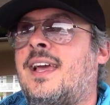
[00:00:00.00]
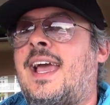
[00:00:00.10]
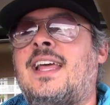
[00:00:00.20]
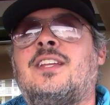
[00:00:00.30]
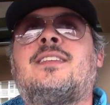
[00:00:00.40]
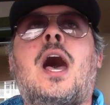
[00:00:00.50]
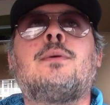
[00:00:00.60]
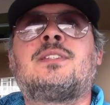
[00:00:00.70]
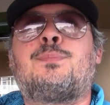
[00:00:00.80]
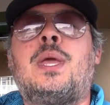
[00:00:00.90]
And the
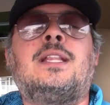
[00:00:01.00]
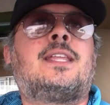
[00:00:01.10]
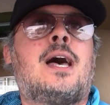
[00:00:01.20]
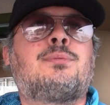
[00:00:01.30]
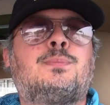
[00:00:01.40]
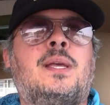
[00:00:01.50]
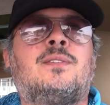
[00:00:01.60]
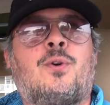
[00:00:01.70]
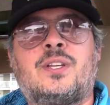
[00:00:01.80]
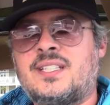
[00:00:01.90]
top speed
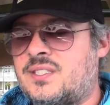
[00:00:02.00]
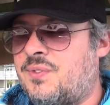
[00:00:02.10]
for this